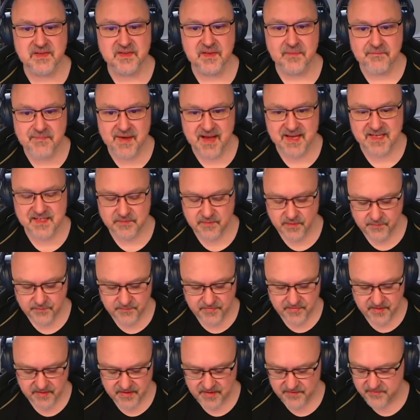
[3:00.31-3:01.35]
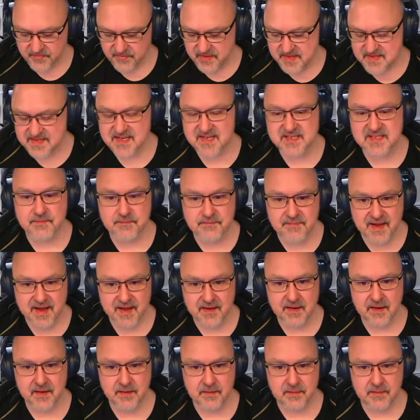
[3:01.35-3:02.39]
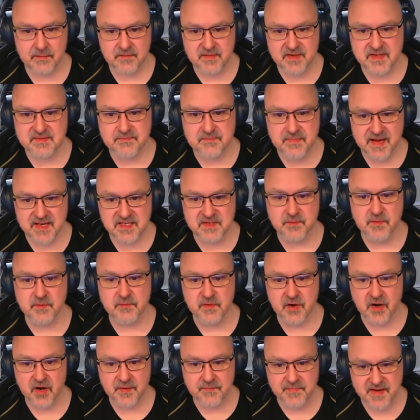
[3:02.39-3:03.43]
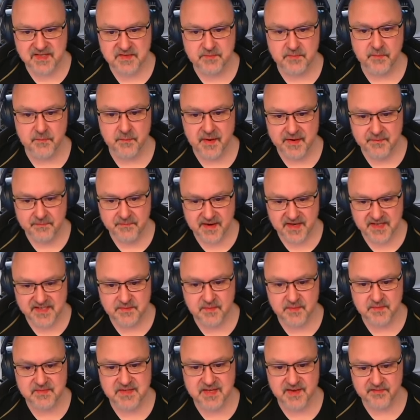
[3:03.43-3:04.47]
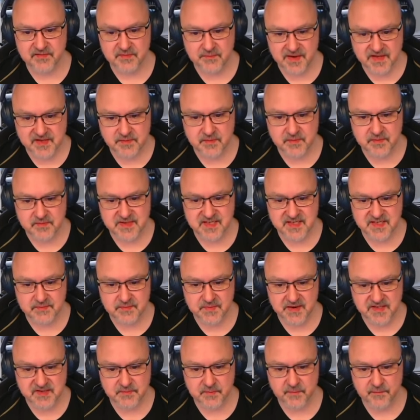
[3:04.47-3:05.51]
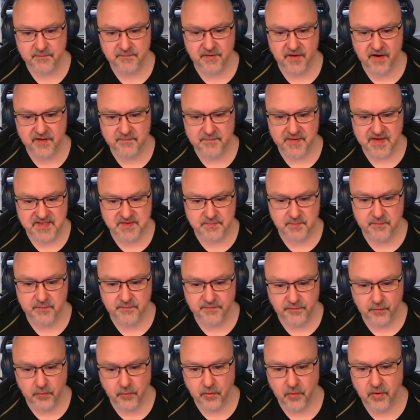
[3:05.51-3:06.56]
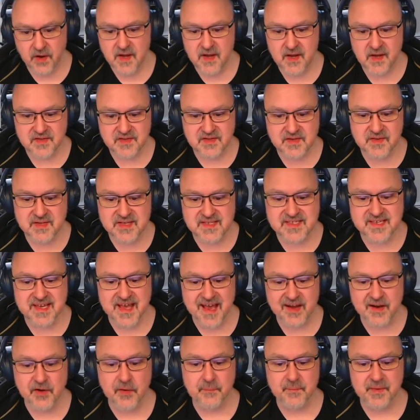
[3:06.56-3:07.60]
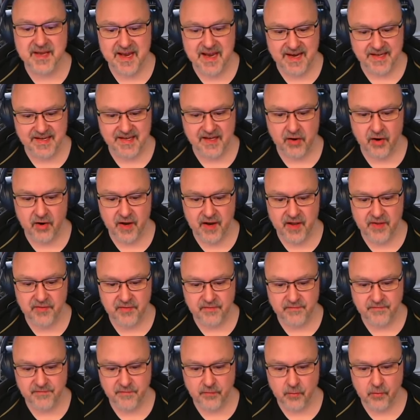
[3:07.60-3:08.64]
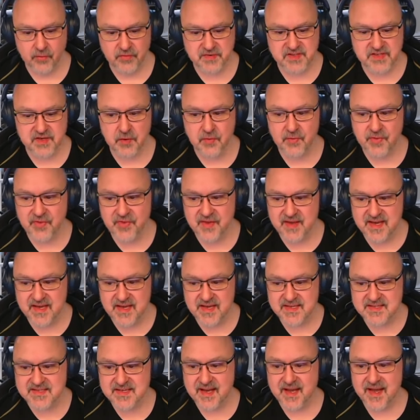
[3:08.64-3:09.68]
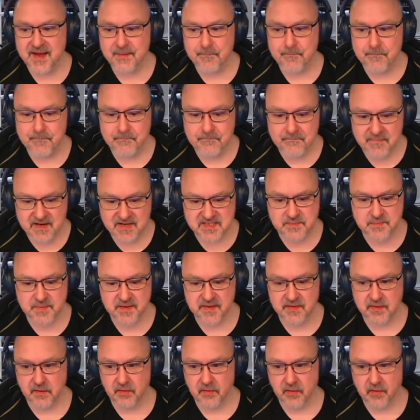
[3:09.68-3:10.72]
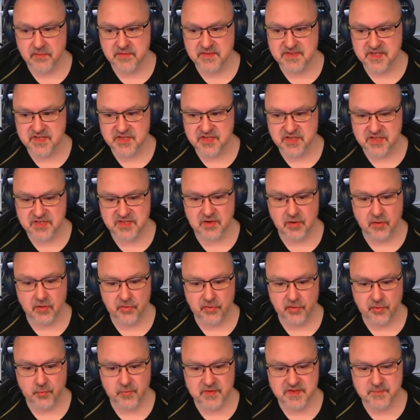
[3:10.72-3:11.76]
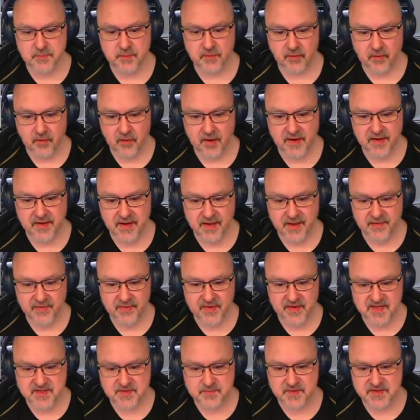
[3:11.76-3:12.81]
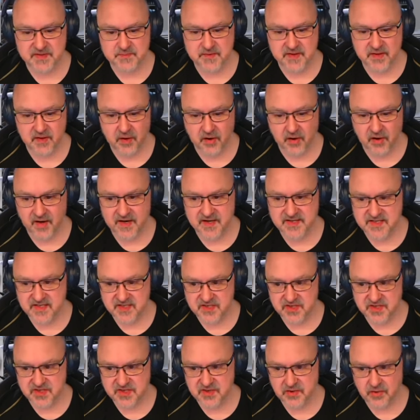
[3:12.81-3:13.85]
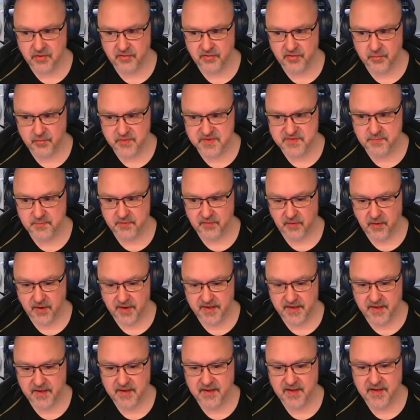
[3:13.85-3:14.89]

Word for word: the maximum, if this has a ma uh, this maximum nine, maximum eight, maximum seven, maximum six, maximum five, maximum four. So this cannot be any higher than four. So these must be the low digits on the whisper line, and these must be the high digits on the whisper line.